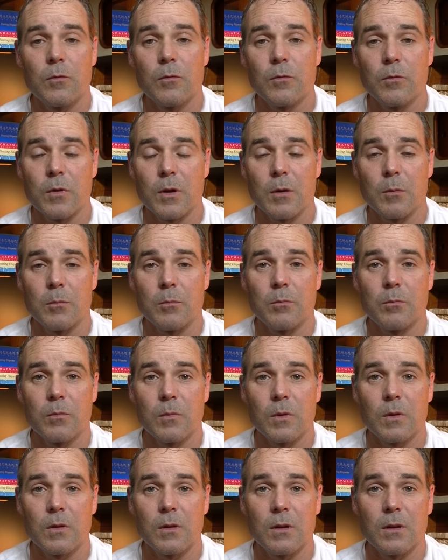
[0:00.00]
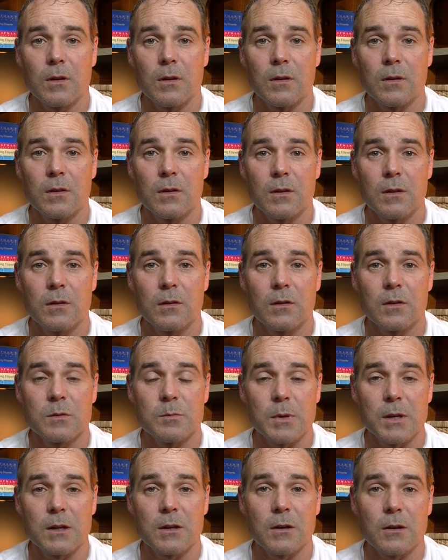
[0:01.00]
from the
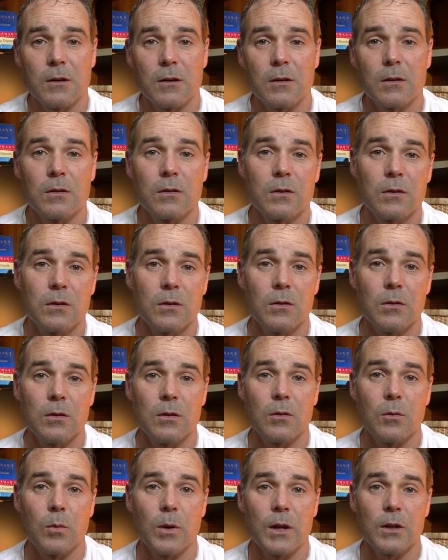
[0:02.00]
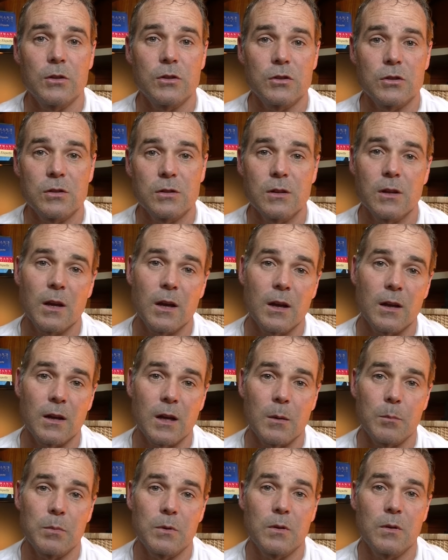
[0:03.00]
spinnaker to the winch and
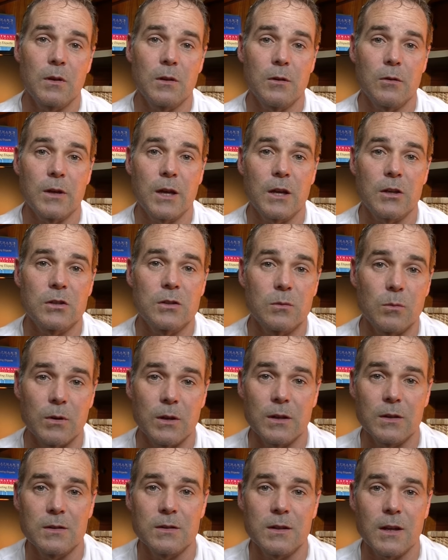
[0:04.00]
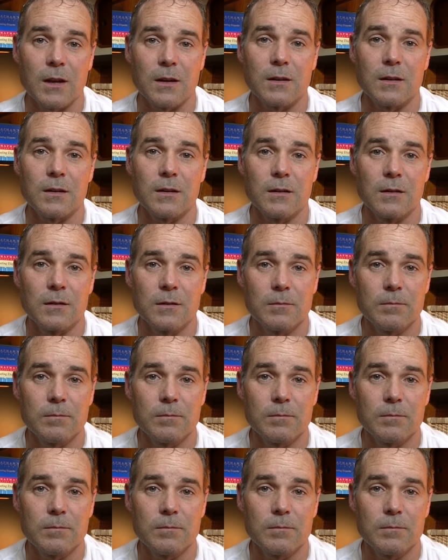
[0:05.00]
up to the location where he's standing.